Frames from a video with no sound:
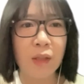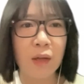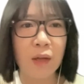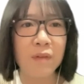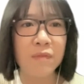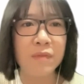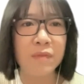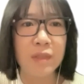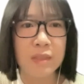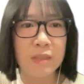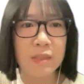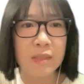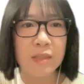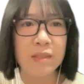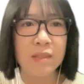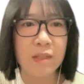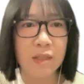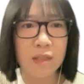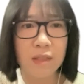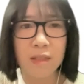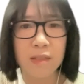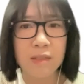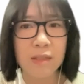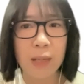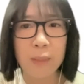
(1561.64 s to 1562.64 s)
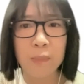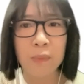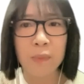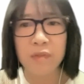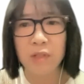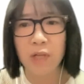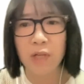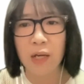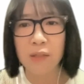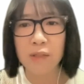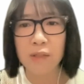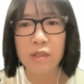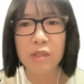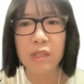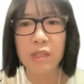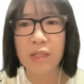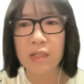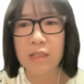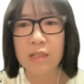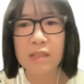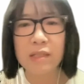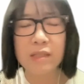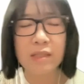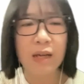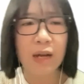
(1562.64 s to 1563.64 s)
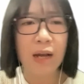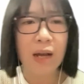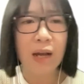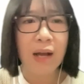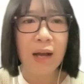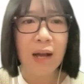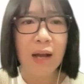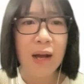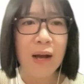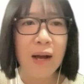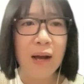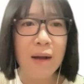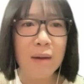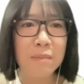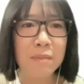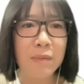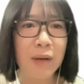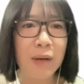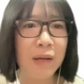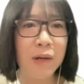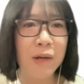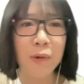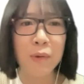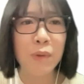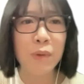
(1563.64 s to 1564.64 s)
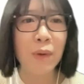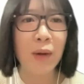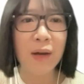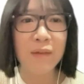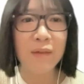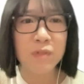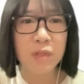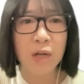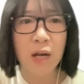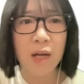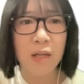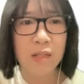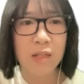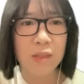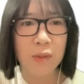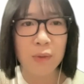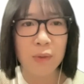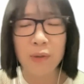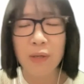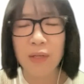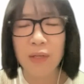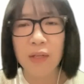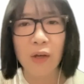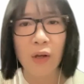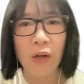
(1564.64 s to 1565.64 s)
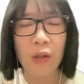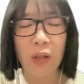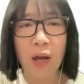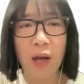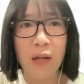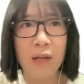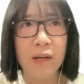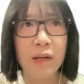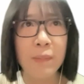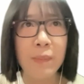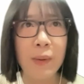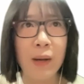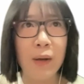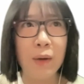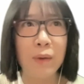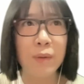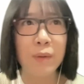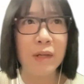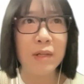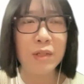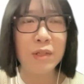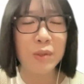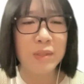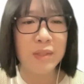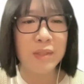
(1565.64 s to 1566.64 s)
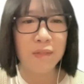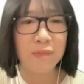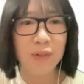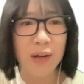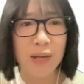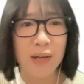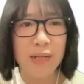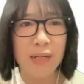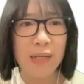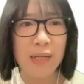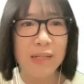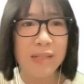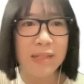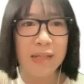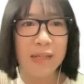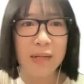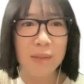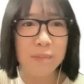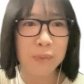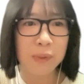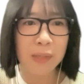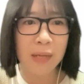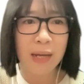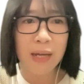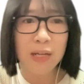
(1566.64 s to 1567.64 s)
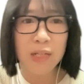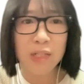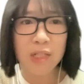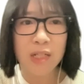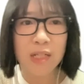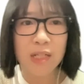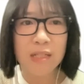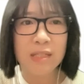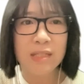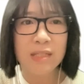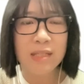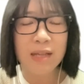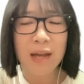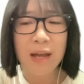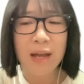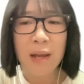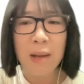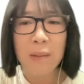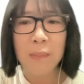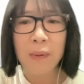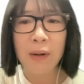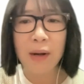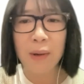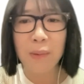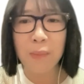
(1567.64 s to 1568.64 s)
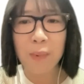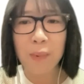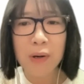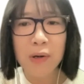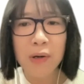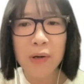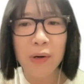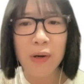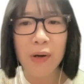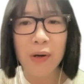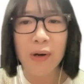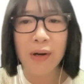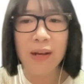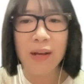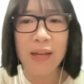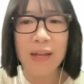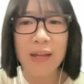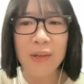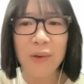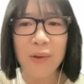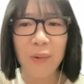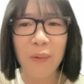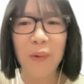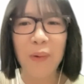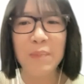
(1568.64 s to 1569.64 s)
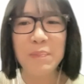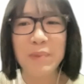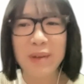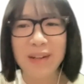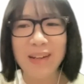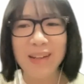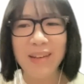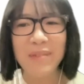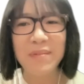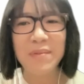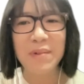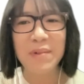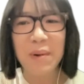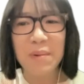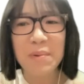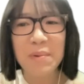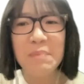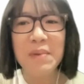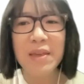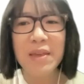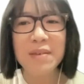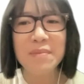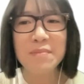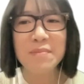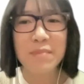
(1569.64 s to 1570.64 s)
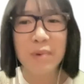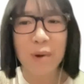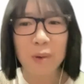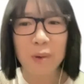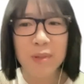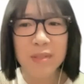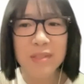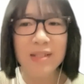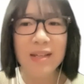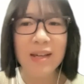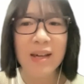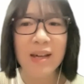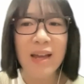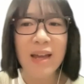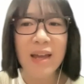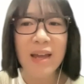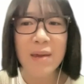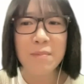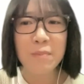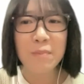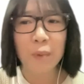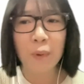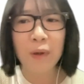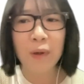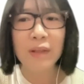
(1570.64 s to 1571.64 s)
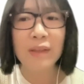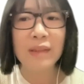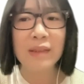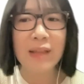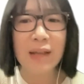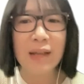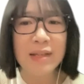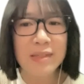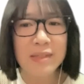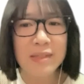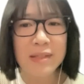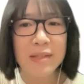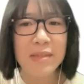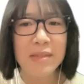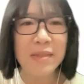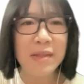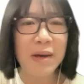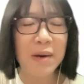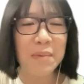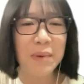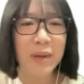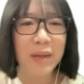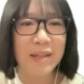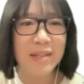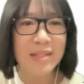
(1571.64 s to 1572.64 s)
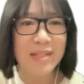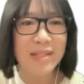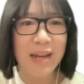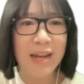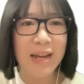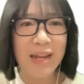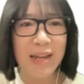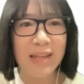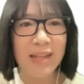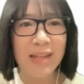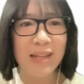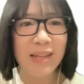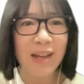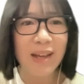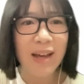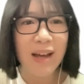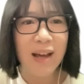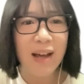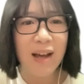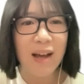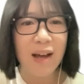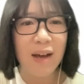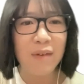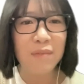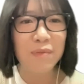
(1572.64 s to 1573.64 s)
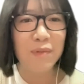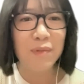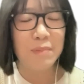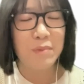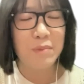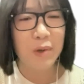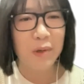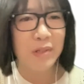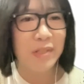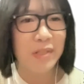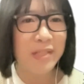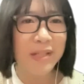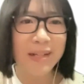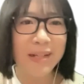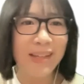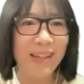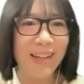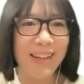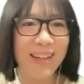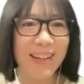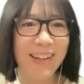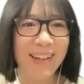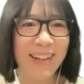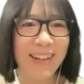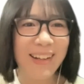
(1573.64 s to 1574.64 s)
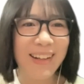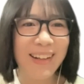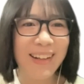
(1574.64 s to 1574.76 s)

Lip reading: lot of this type of challenges. I know you have talked already a lot about interesting findings and implications, but I wonder, in your opinion, what would be the most important lesson that we can take from your study?